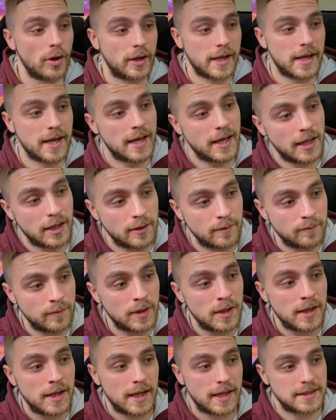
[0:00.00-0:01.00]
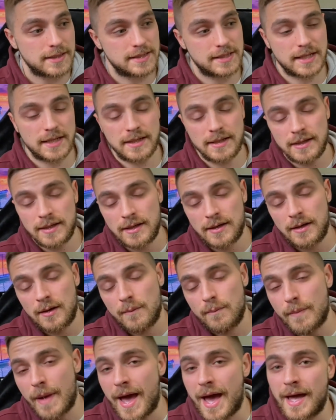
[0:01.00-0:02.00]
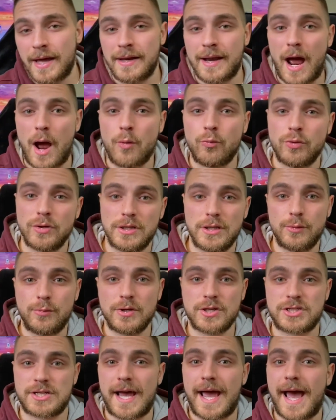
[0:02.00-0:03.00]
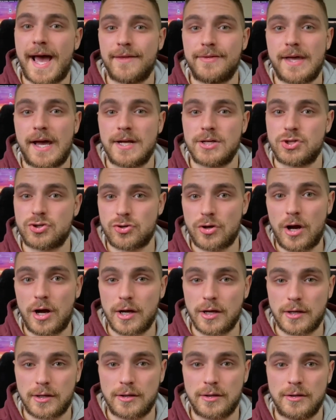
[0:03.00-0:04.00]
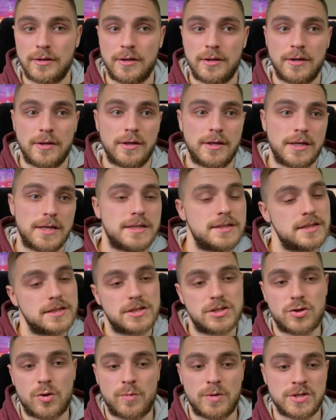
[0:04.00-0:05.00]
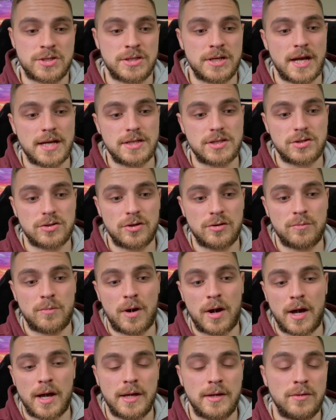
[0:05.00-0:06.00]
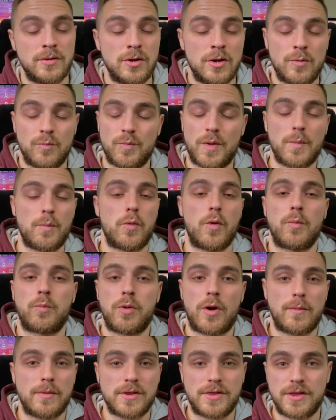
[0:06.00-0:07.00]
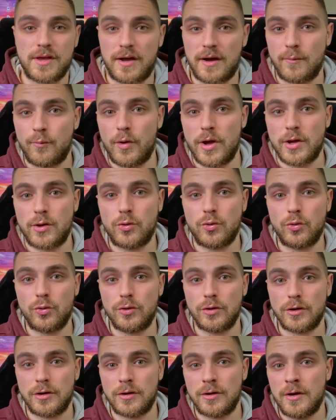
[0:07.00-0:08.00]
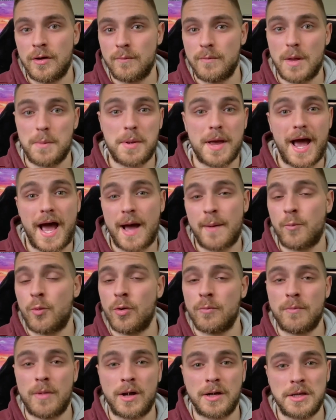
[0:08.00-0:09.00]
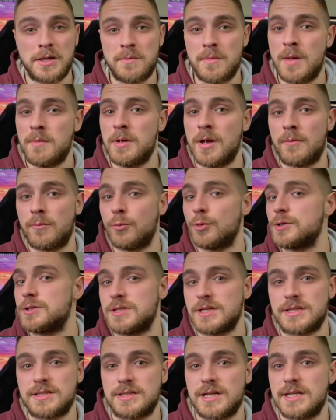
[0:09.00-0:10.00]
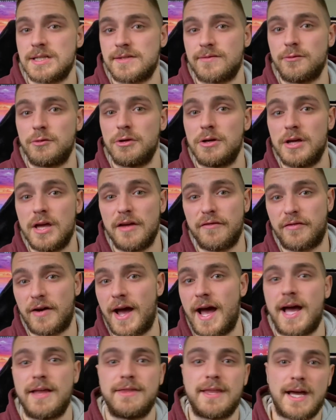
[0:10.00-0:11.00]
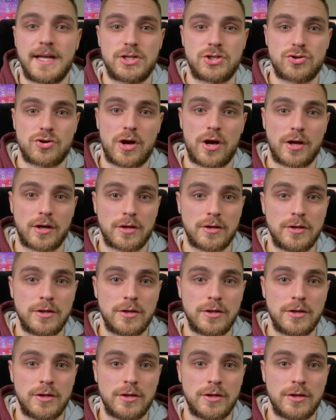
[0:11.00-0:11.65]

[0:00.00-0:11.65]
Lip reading: at him and say, man, I really wish I had that truck. His is so much nicer than mine. People will probably think I'm way cooler. Maybe I have more money. Maybe I'm more successful if I had that truck.